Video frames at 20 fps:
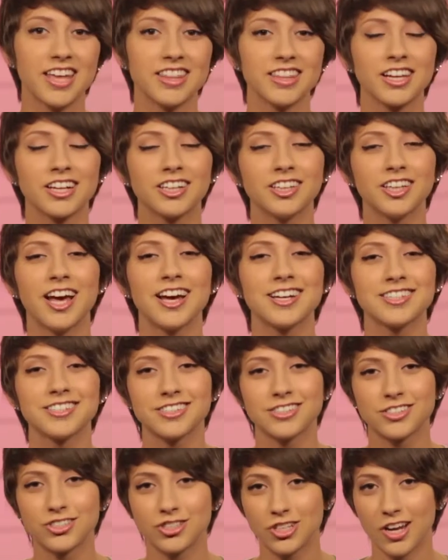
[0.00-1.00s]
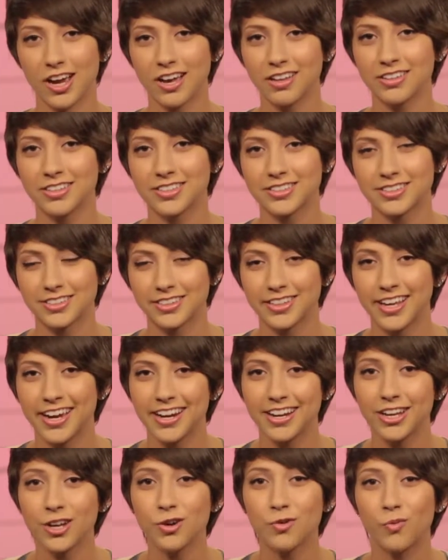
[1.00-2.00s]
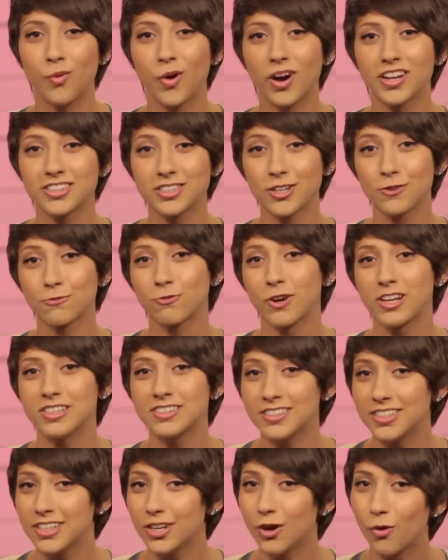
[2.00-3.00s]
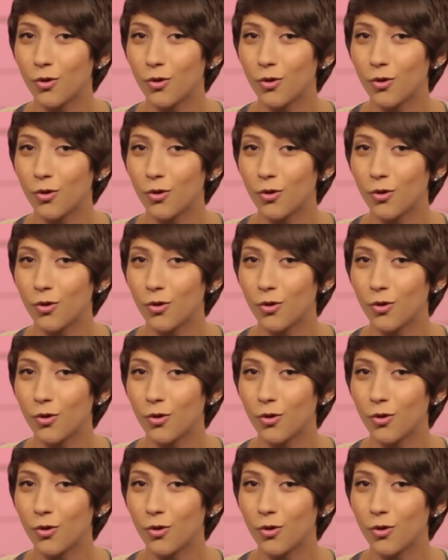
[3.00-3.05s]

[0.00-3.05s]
and the glass chalice lady wants a rusty